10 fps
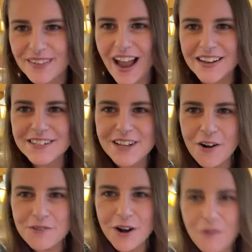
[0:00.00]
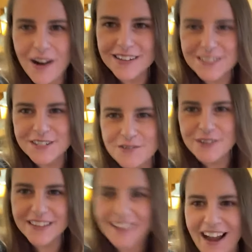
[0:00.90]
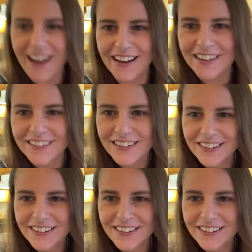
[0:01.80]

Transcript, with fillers: I don't know why it's doing that.